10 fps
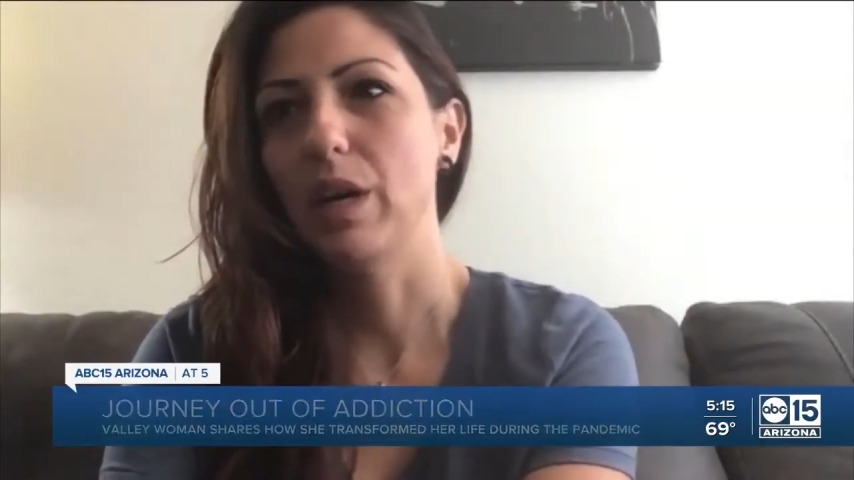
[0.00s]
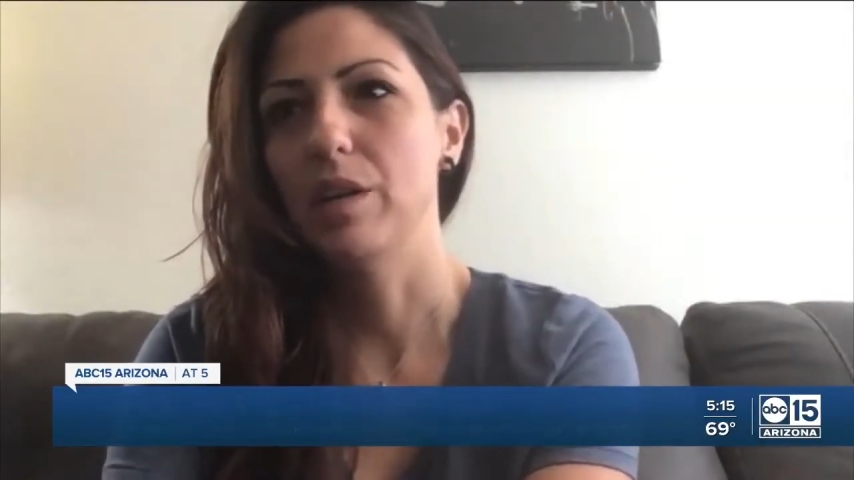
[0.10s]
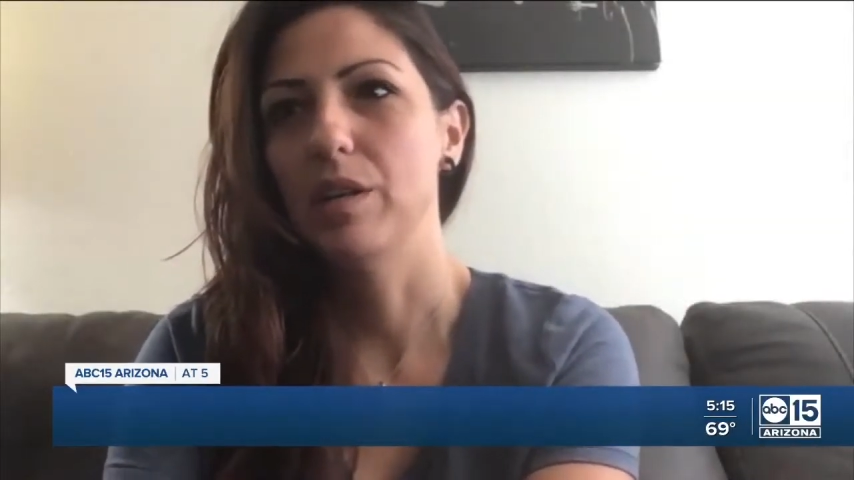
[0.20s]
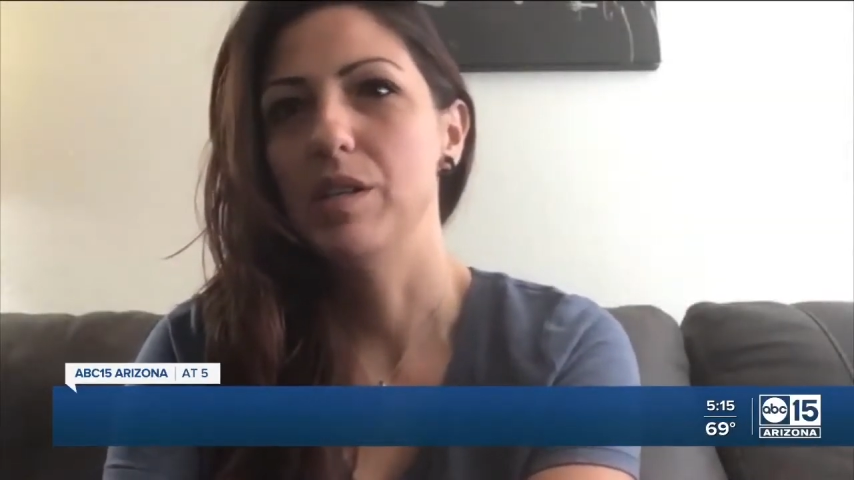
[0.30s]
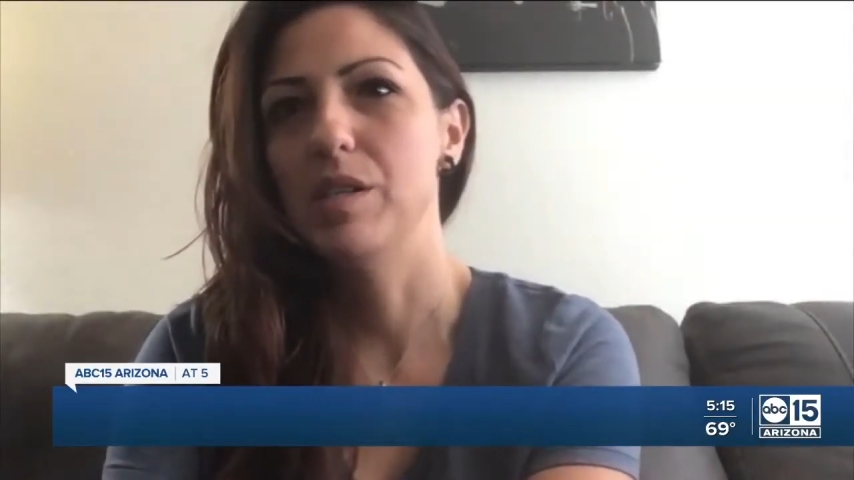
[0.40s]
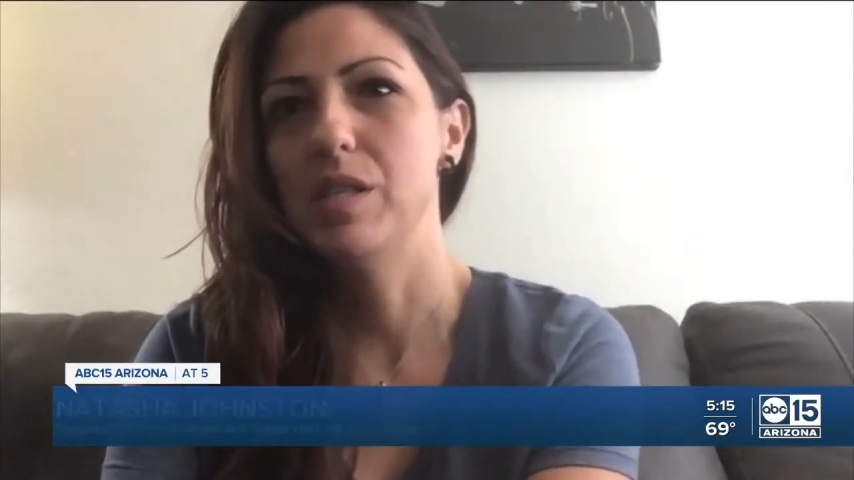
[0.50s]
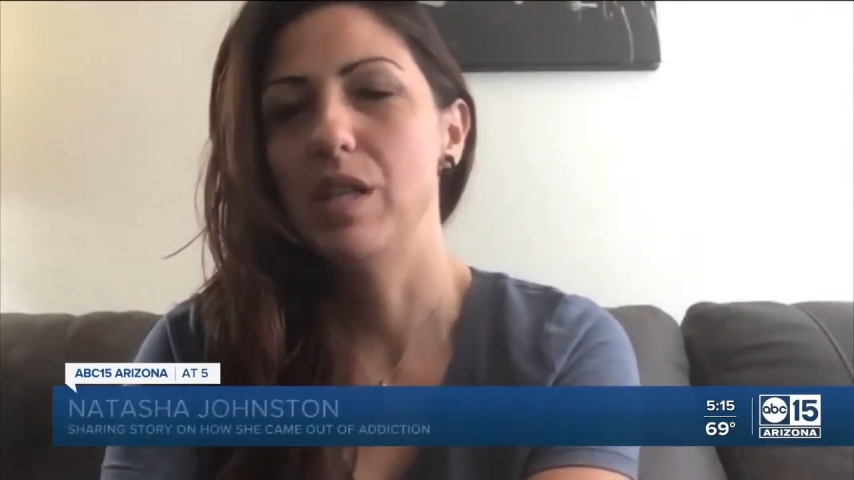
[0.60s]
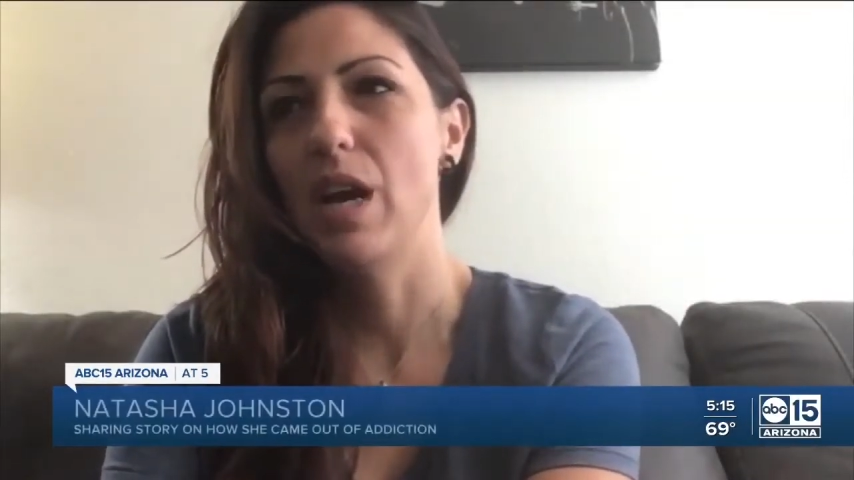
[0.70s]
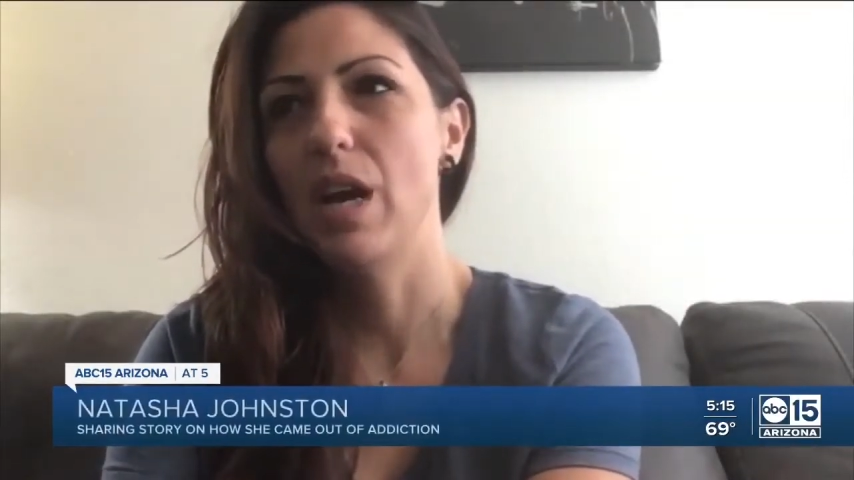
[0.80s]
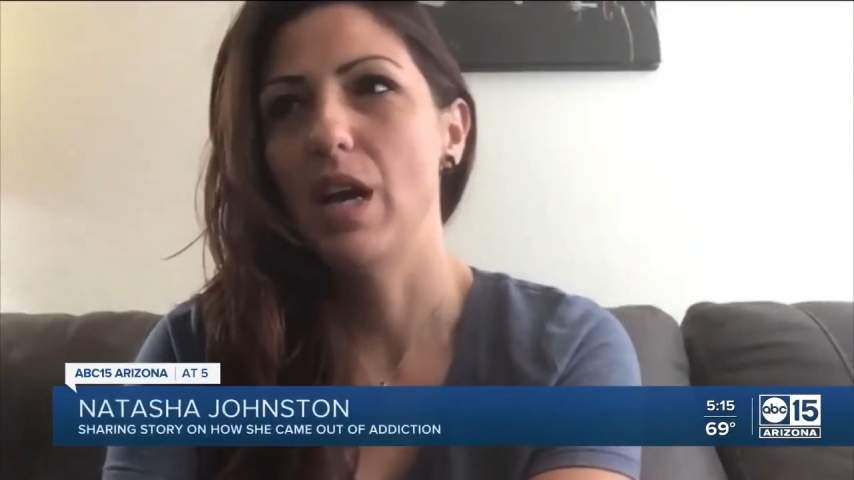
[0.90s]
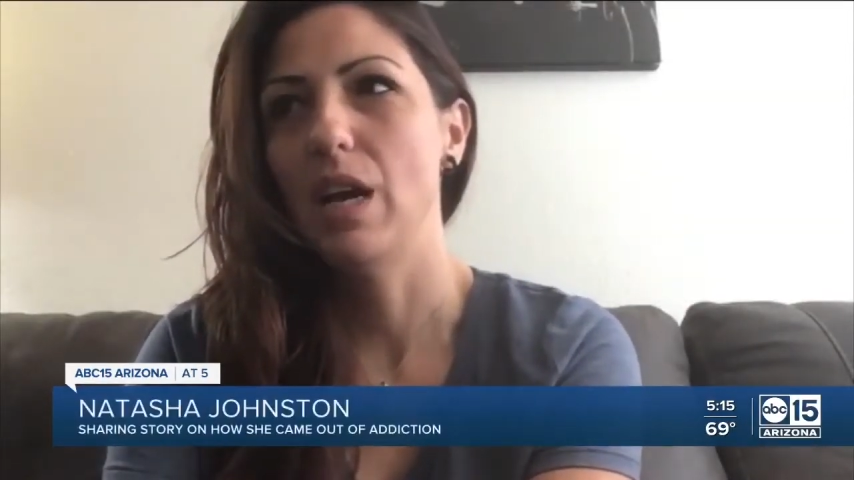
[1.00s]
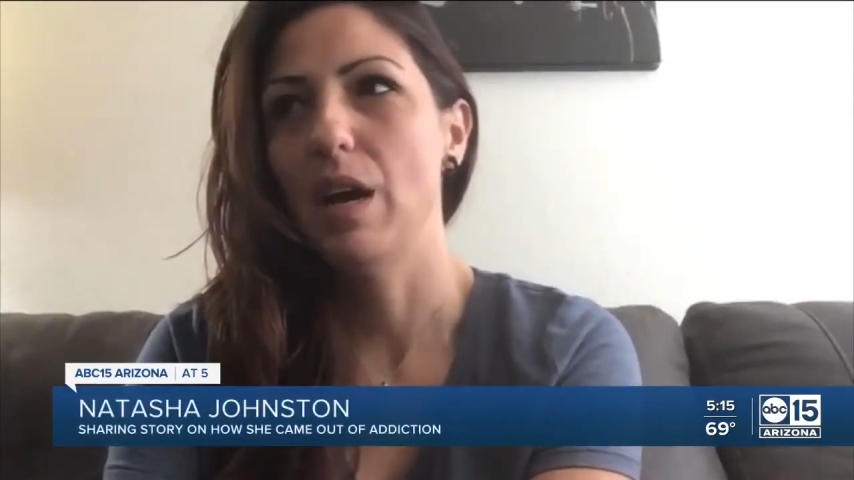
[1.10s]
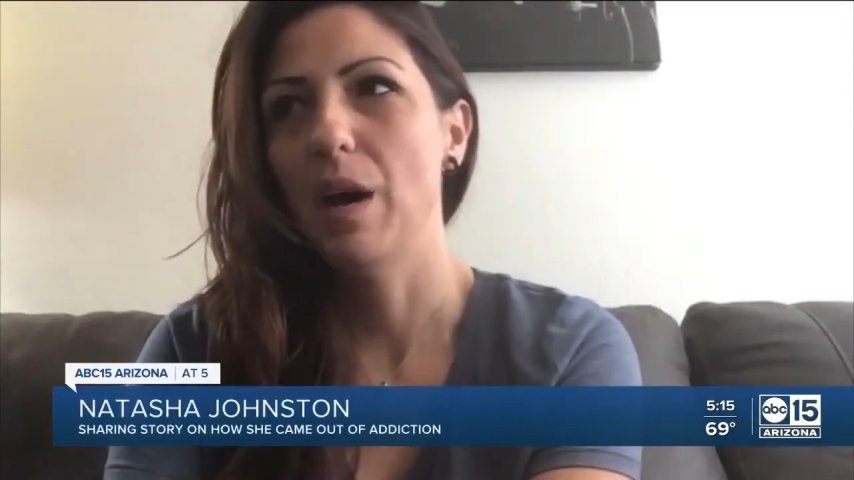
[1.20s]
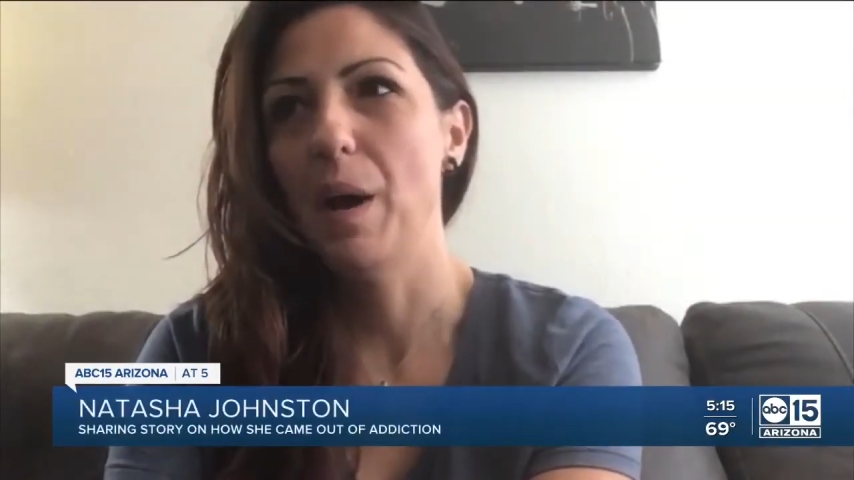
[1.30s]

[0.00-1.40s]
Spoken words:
could stay